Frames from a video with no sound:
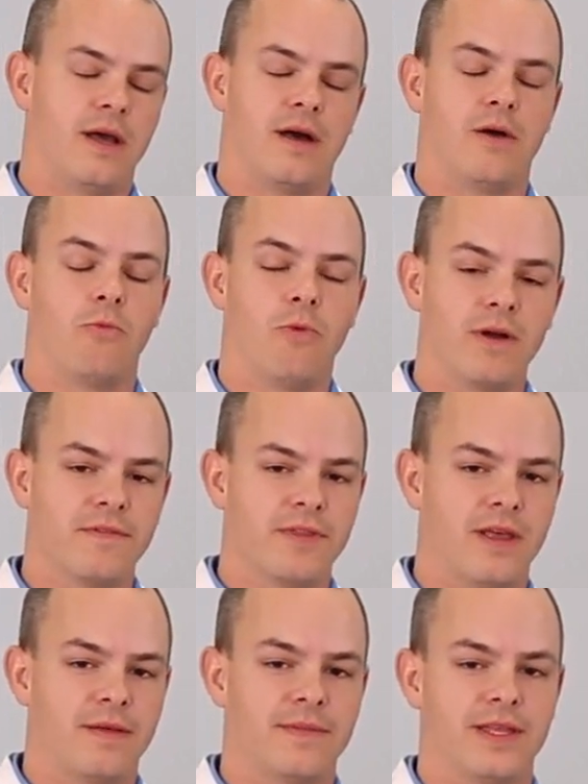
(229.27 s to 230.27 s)
Uh, one of
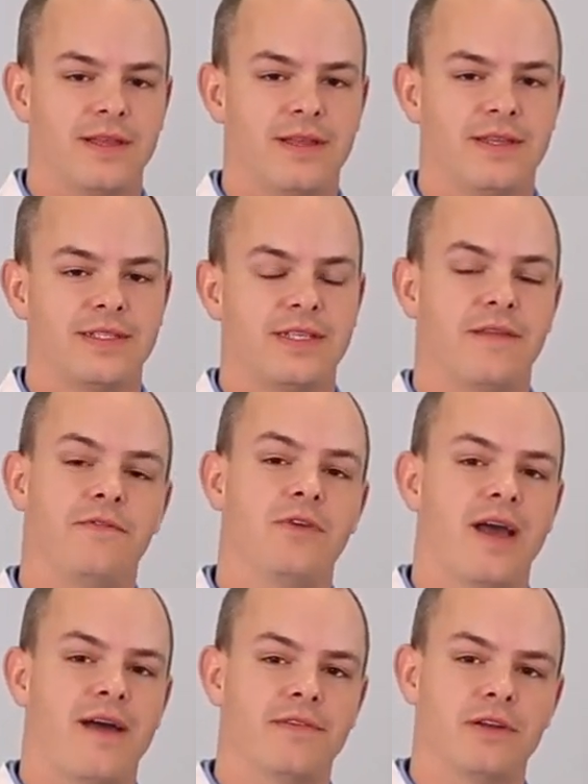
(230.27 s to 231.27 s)
them is, if
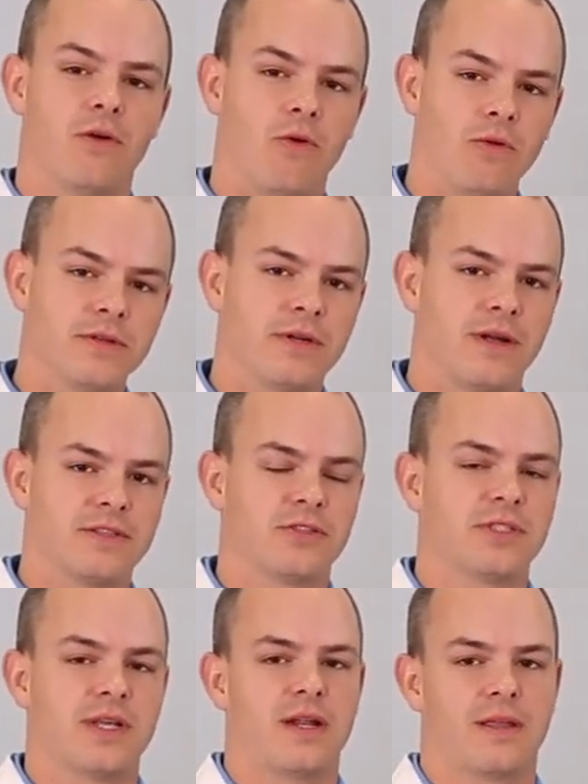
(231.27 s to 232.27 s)
you have an older
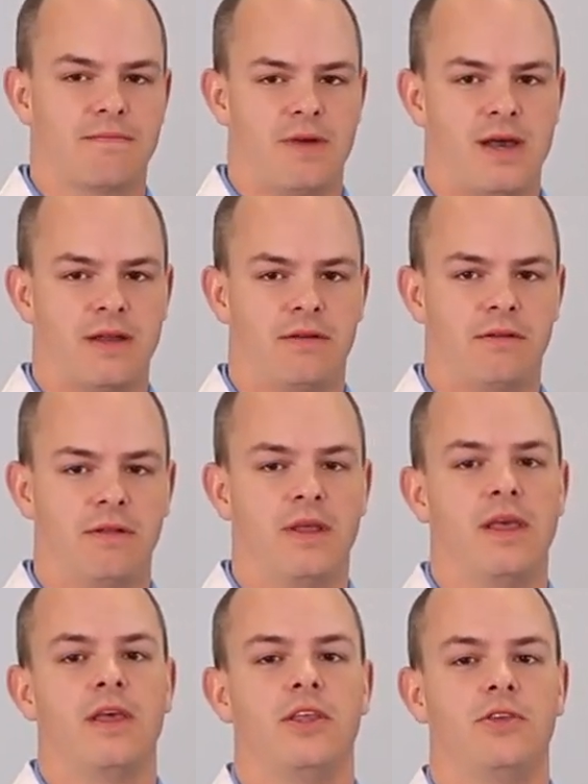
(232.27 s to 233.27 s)
ultrasonic model,
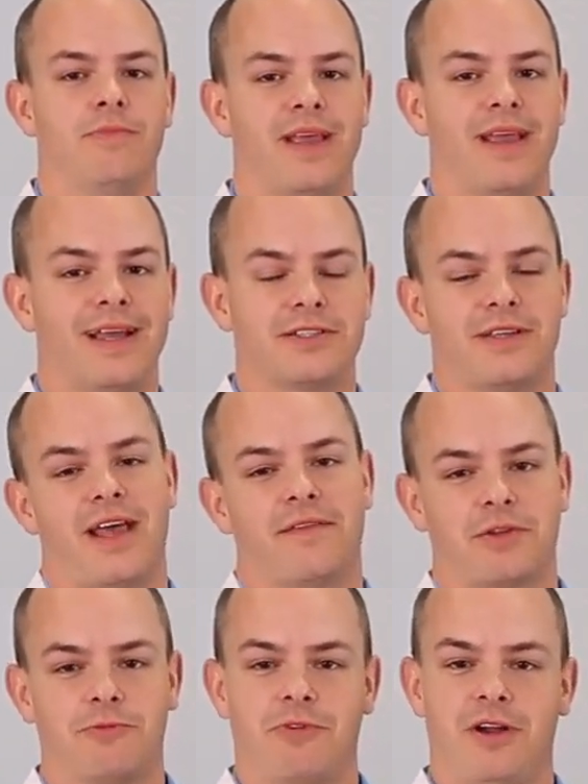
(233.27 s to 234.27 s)
you may actually
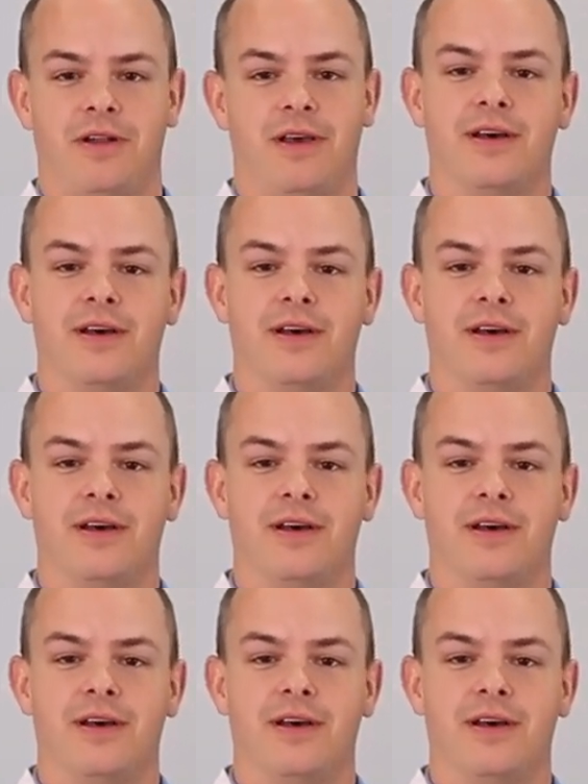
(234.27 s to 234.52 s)
have to run